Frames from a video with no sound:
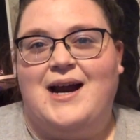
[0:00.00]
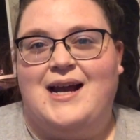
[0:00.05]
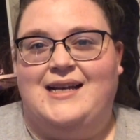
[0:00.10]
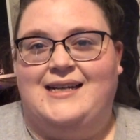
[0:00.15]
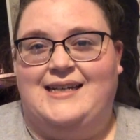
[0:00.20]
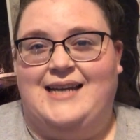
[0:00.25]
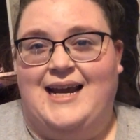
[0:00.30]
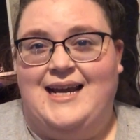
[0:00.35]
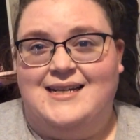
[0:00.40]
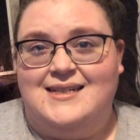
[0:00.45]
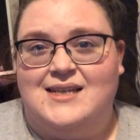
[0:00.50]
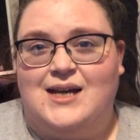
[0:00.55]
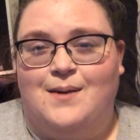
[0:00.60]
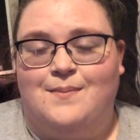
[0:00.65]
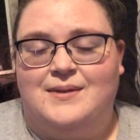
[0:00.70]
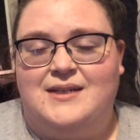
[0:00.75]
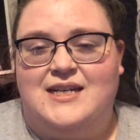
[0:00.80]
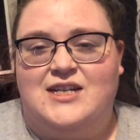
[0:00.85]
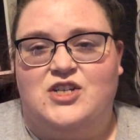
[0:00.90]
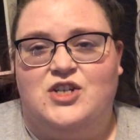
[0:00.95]
at dance
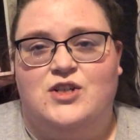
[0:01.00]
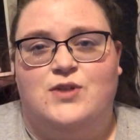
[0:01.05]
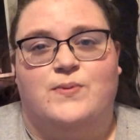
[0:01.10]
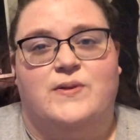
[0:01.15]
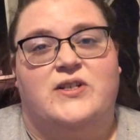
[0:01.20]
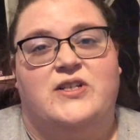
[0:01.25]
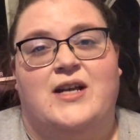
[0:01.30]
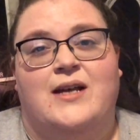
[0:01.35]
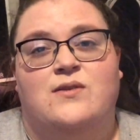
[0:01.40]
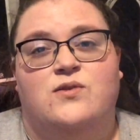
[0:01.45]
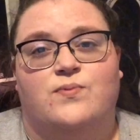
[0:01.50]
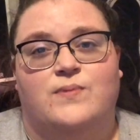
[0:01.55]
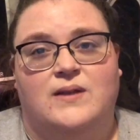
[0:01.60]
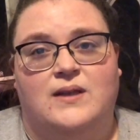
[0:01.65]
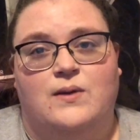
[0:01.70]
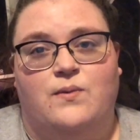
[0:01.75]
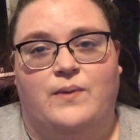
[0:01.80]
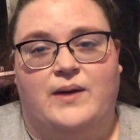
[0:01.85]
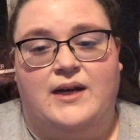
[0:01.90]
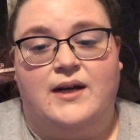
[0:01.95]
competitions, which sounds
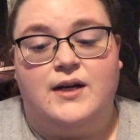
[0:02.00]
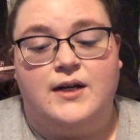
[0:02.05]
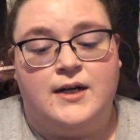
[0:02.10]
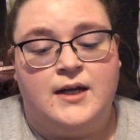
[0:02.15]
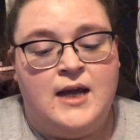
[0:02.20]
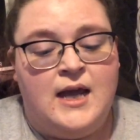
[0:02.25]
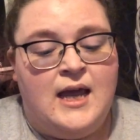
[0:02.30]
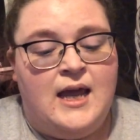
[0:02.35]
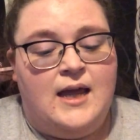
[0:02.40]
really weird